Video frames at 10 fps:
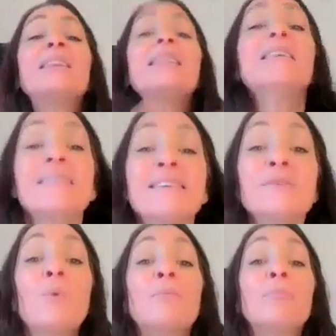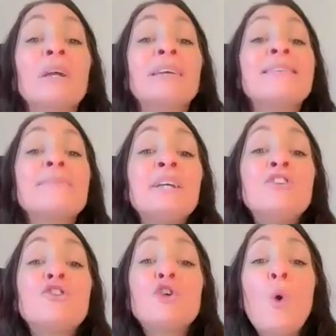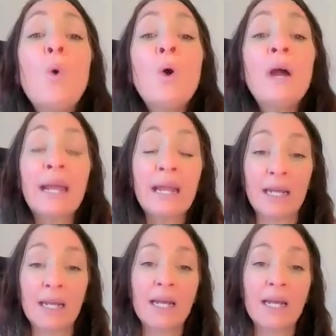This is what brings me joy.